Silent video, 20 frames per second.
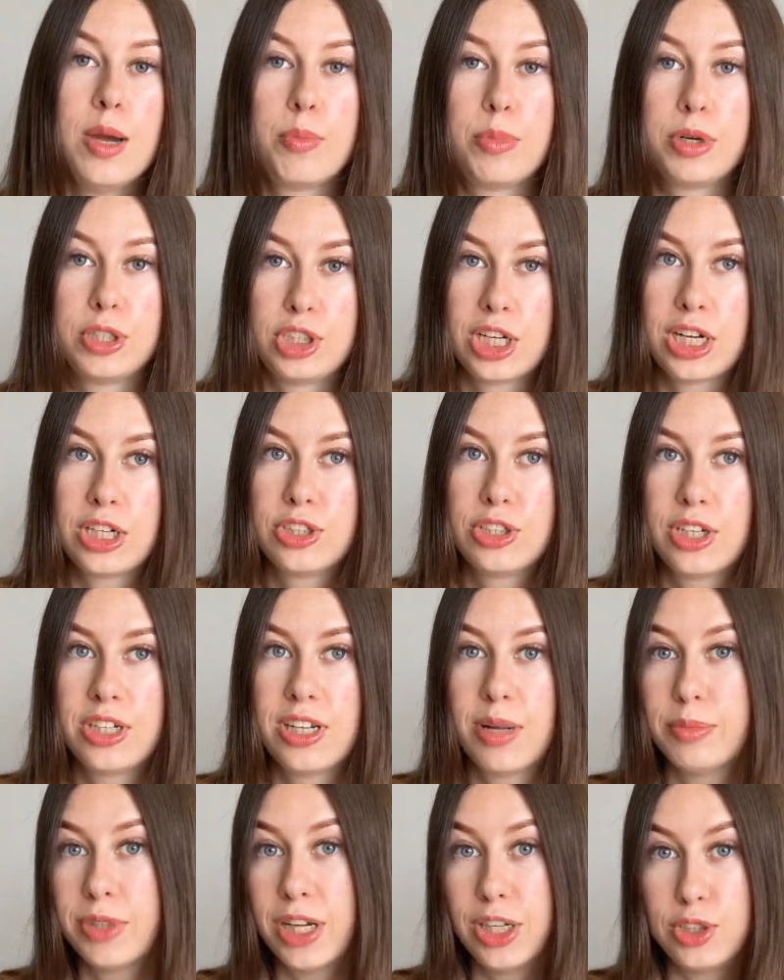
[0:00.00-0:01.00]

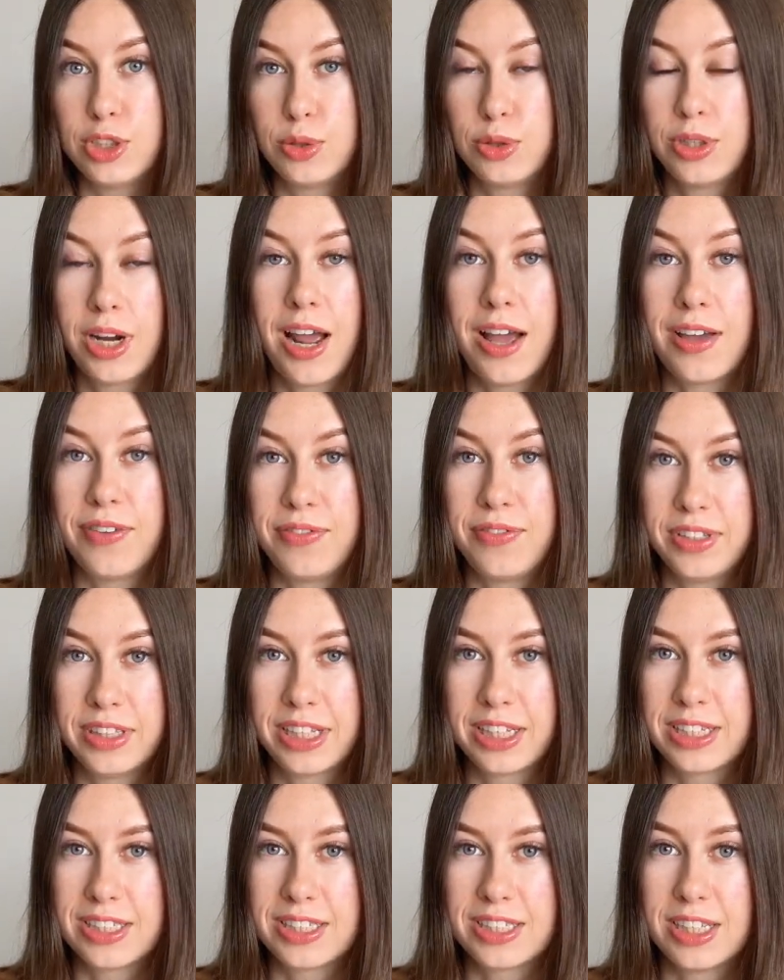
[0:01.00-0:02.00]
Projection, I'm not sure. I feel
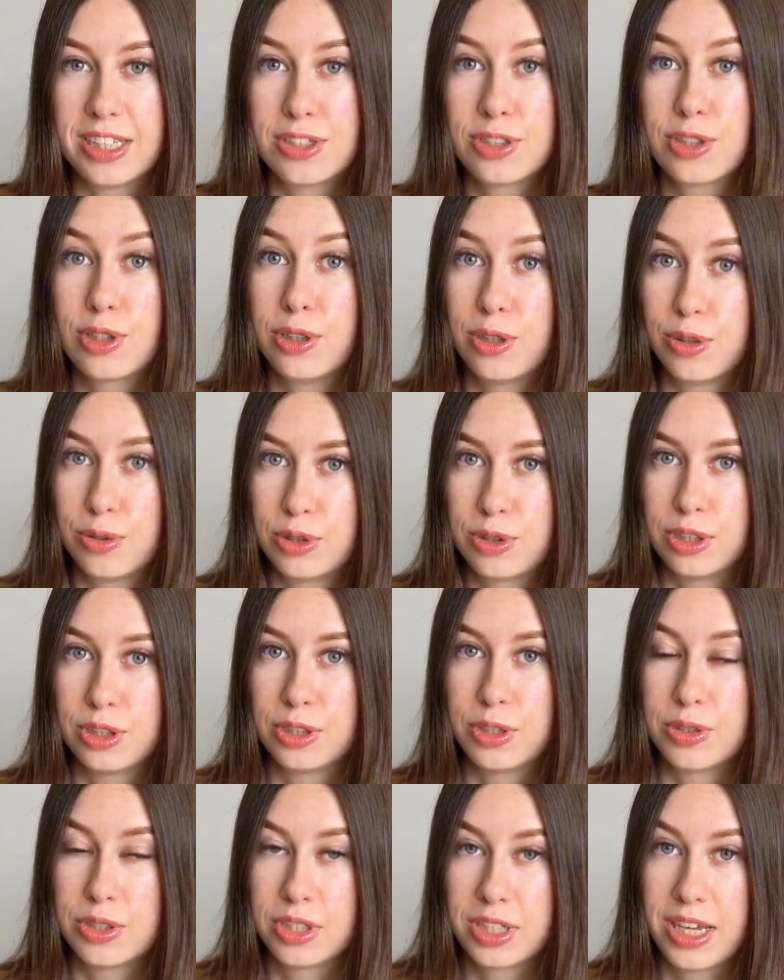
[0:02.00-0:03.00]
like it sits closer
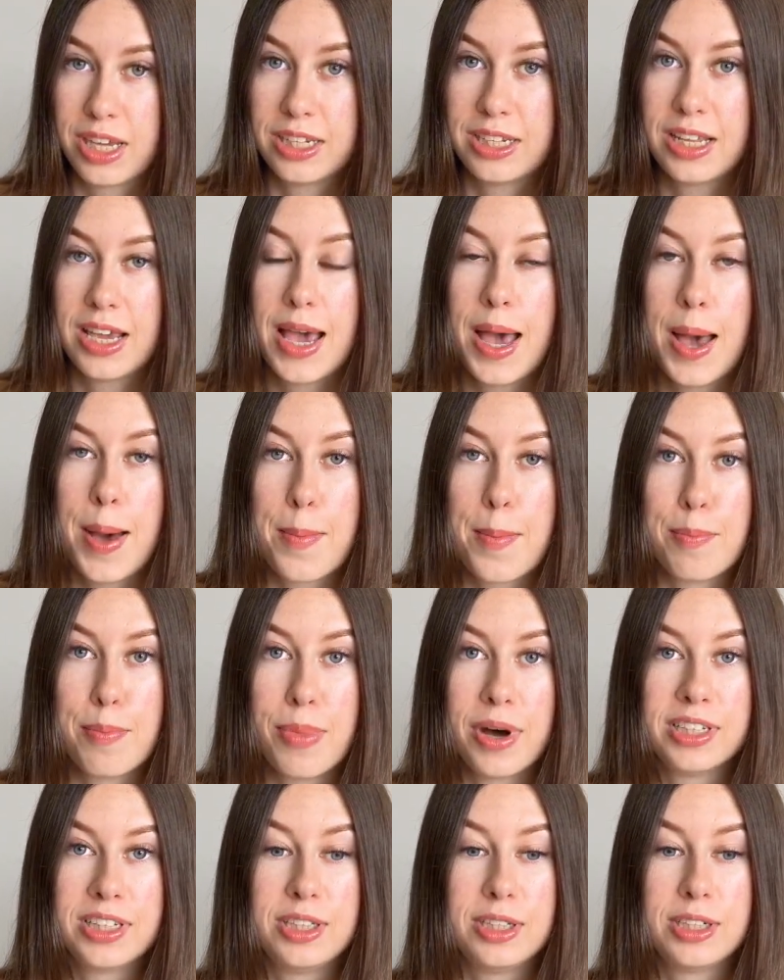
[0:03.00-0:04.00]
to skin,
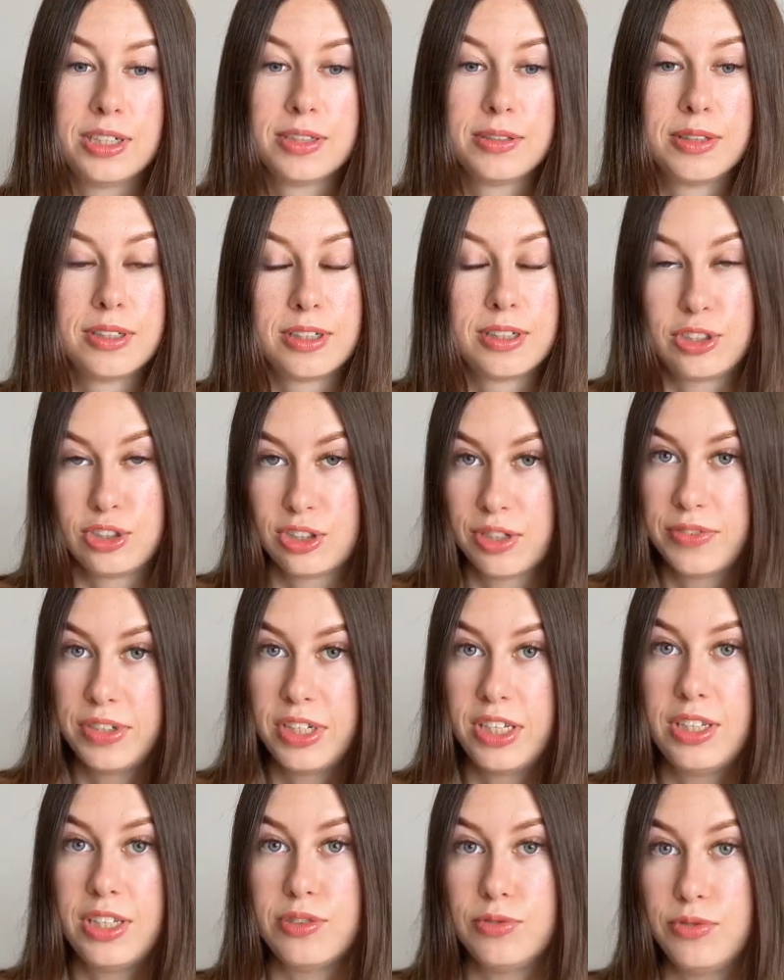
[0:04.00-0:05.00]
but the
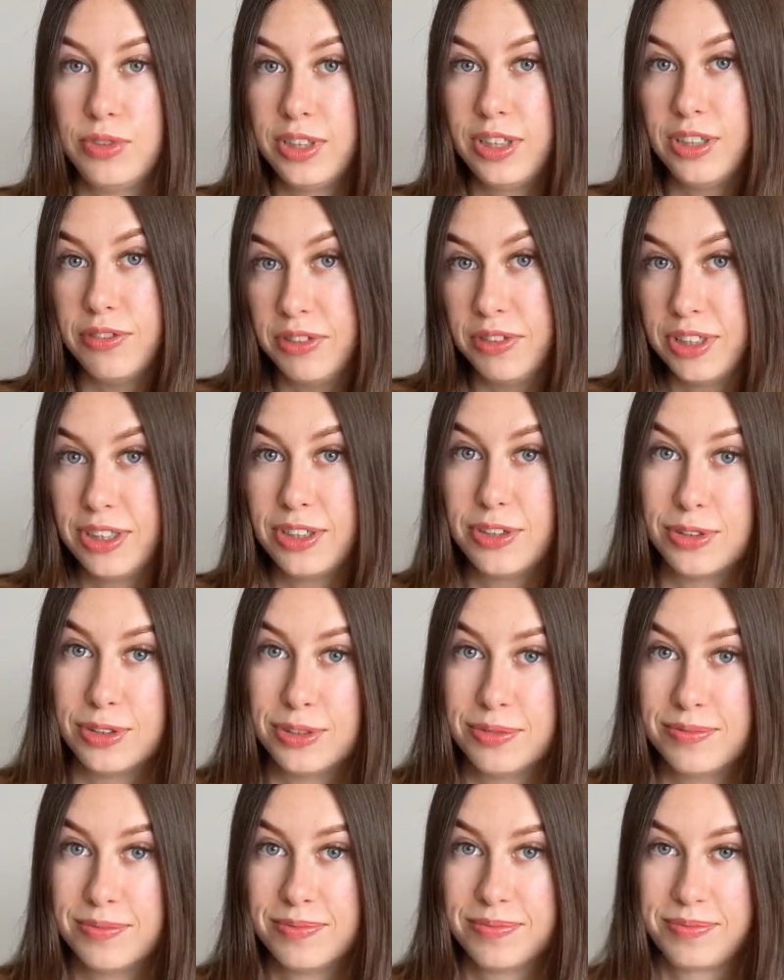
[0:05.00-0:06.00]
longevity is really
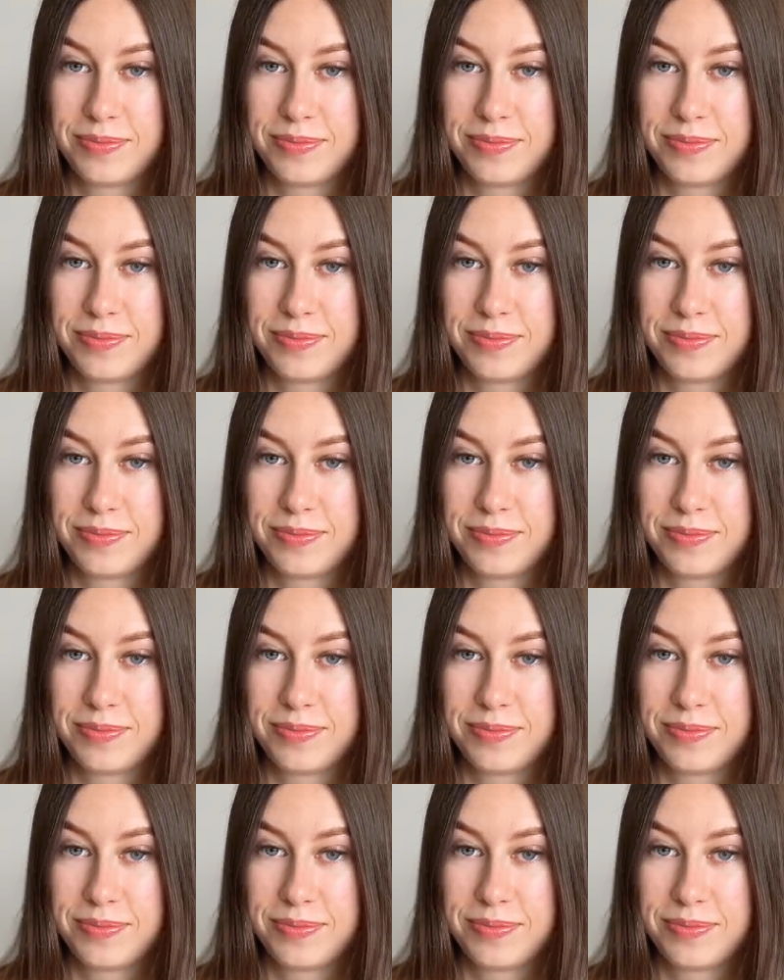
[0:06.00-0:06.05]
good.